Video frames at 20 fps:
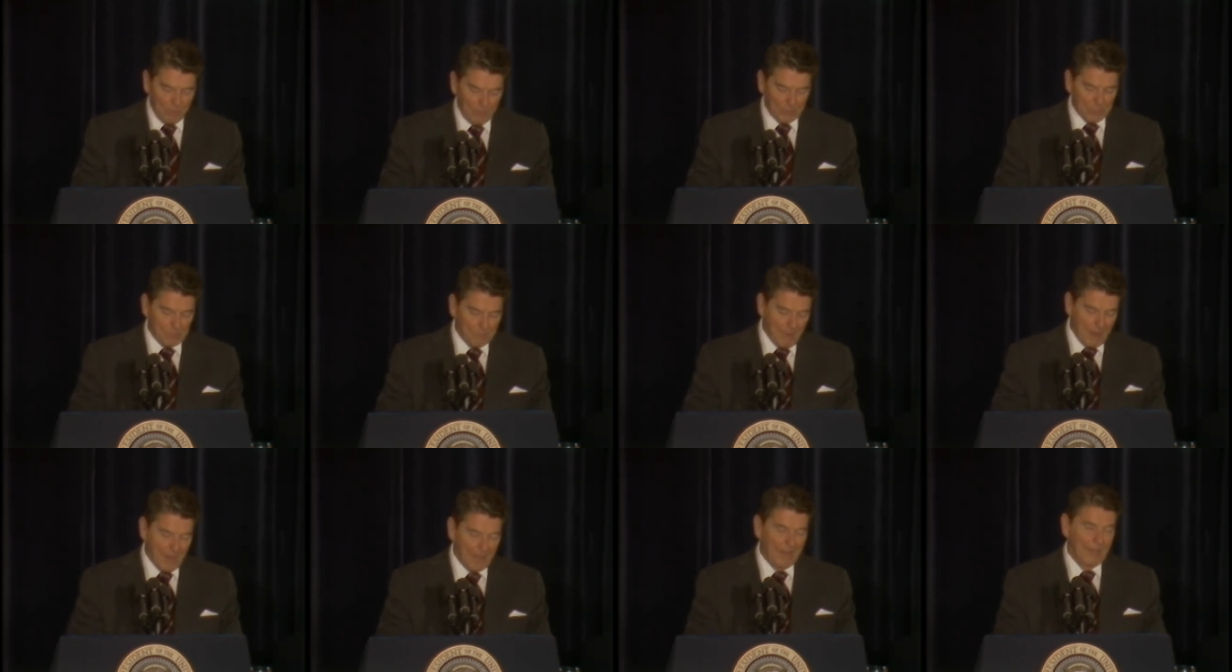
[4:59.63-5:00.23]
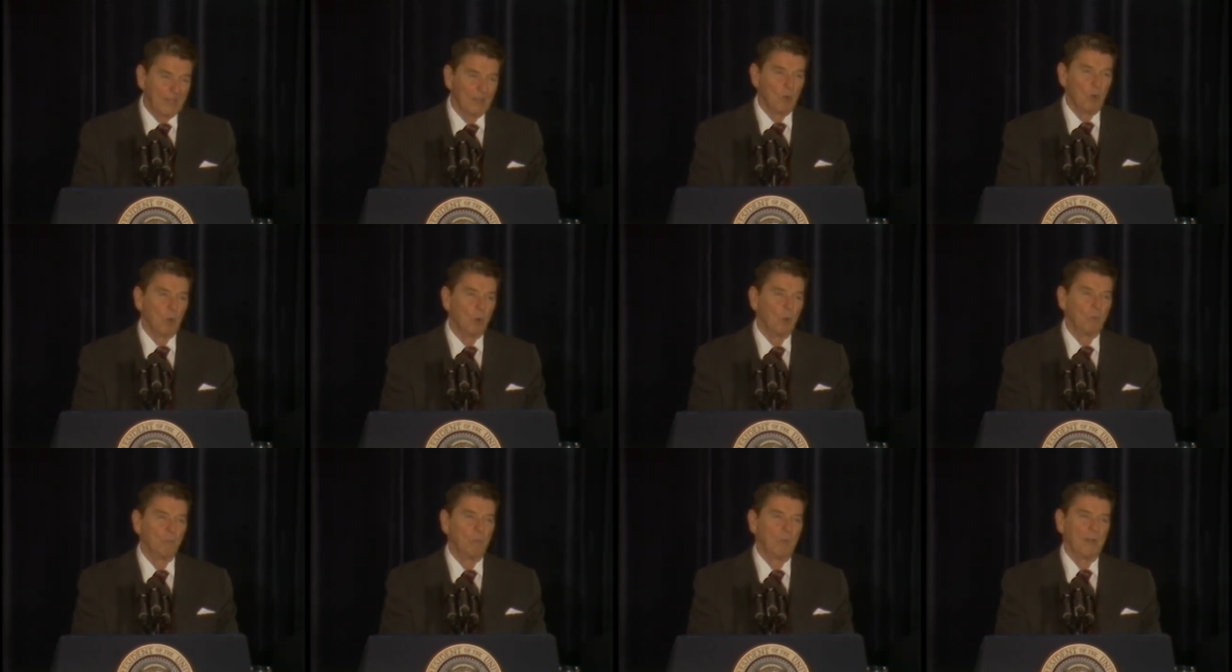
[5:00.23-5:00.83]
of expanding
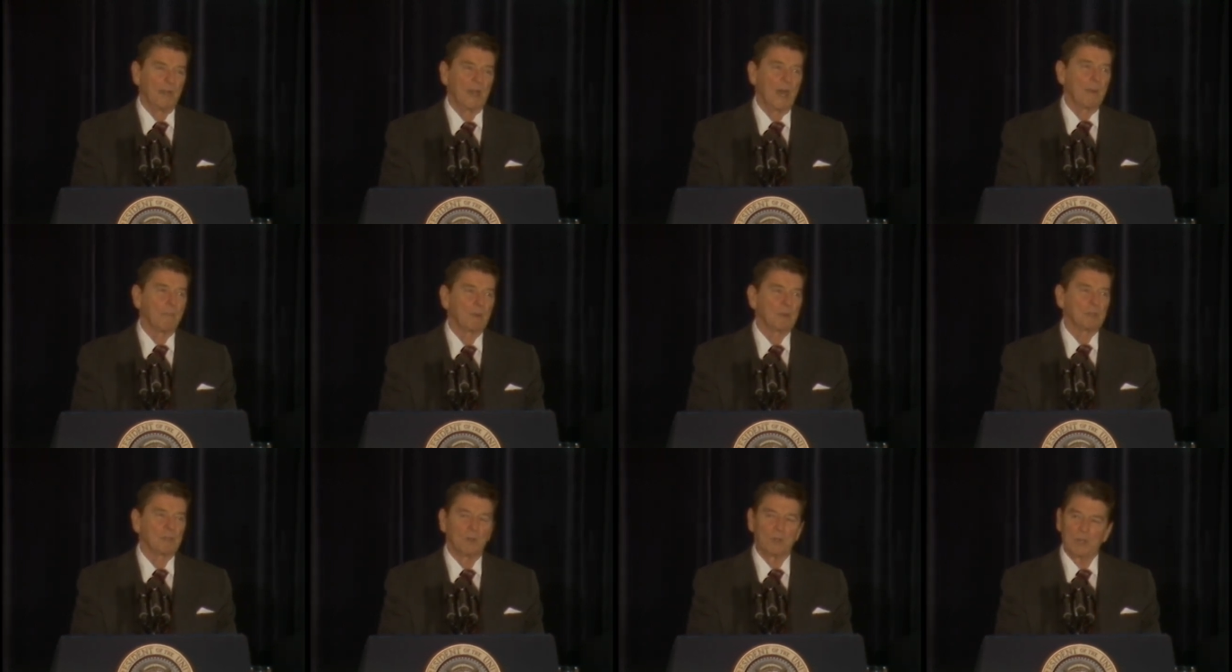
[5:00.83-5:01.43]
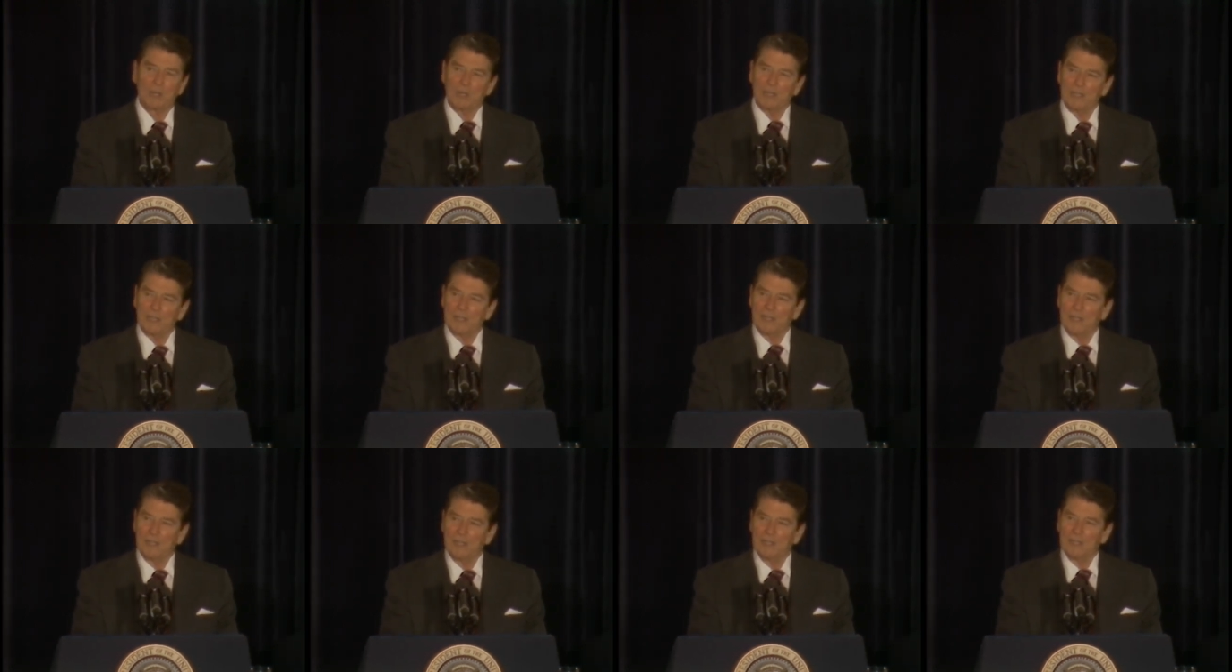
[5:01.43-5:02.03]
hope and
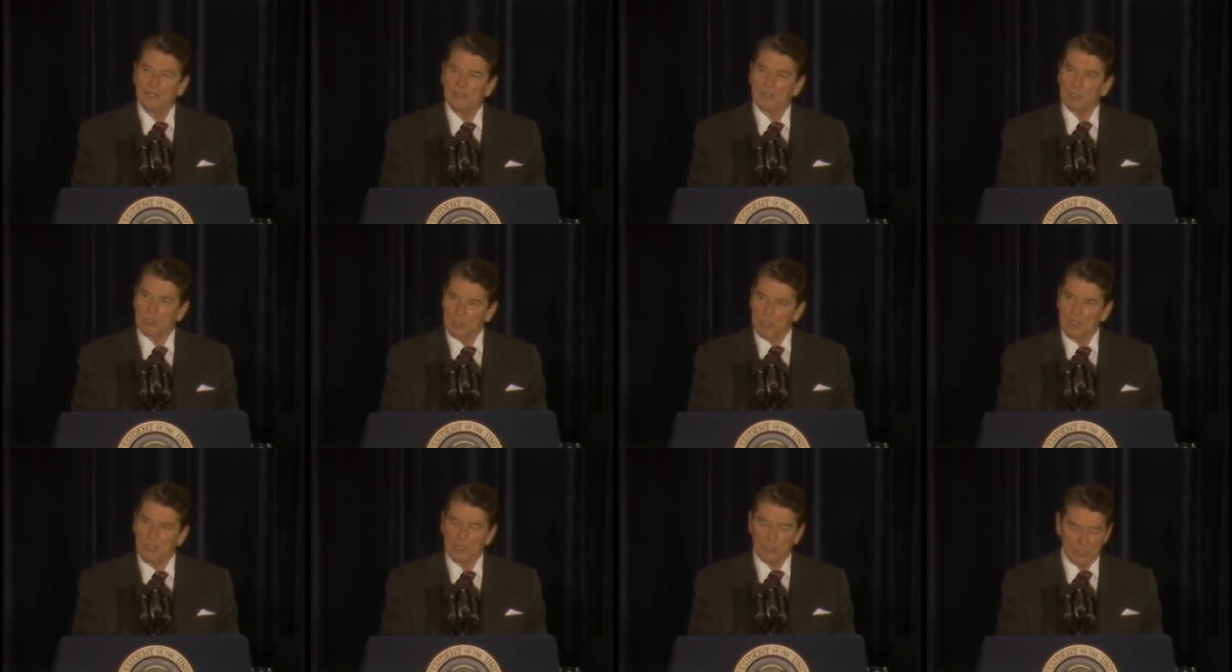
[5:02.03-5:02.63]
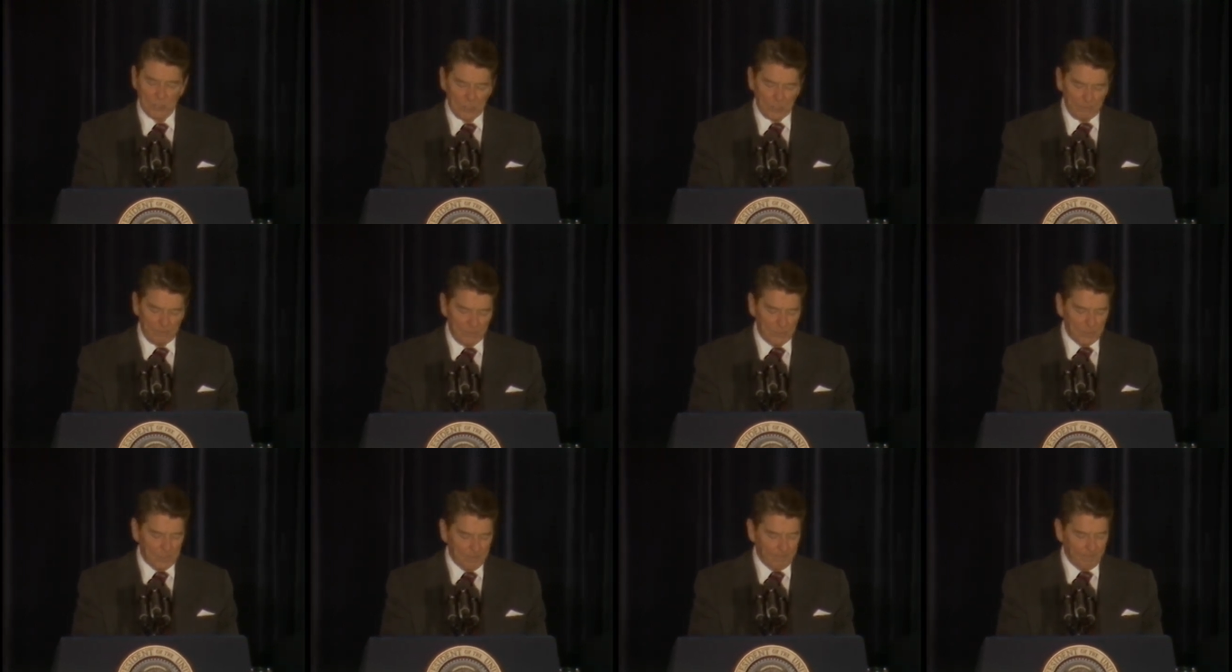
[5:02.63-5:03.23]
opportunity that she
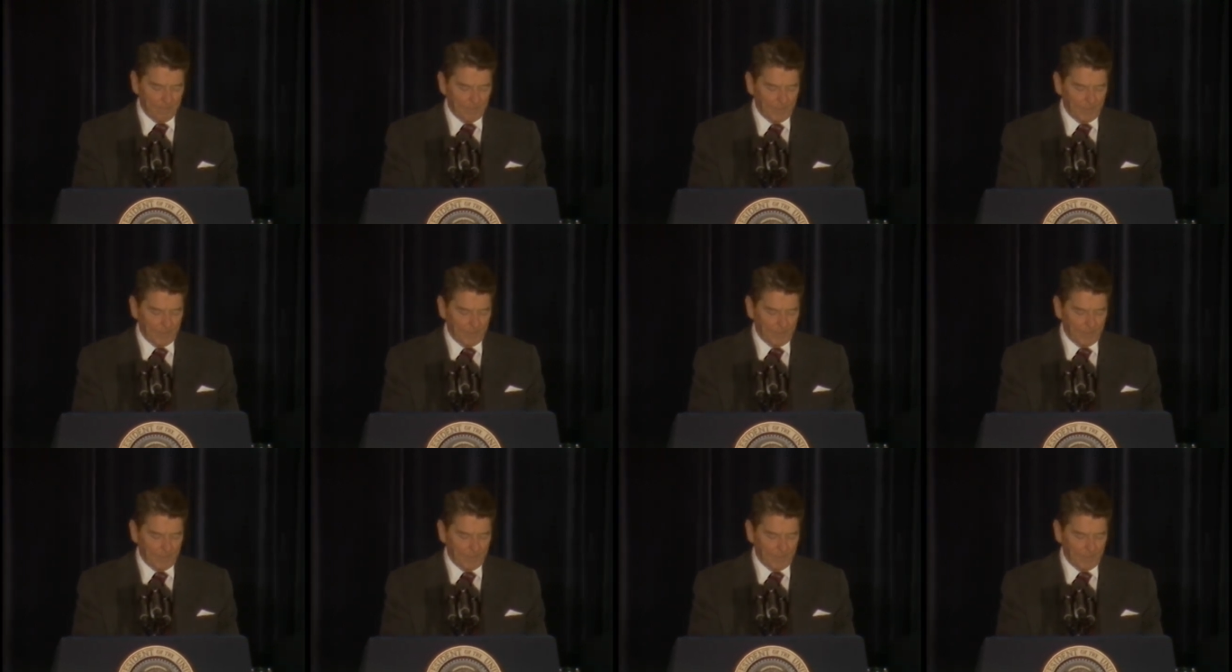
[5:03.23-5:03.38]
deserves.